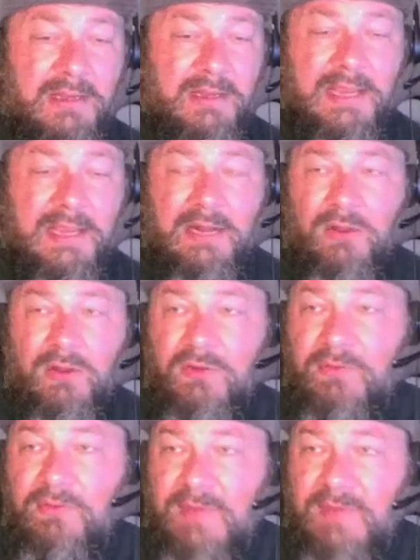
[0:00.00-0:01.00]
at a larger
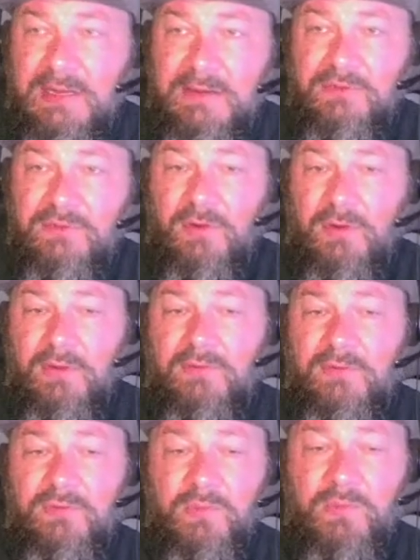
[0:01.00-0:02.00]
event is harder
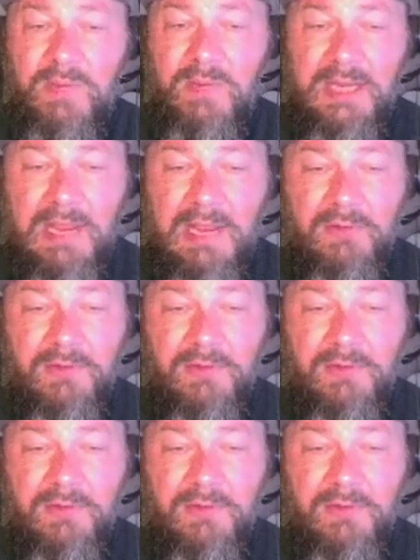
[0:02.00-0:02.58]
to pick out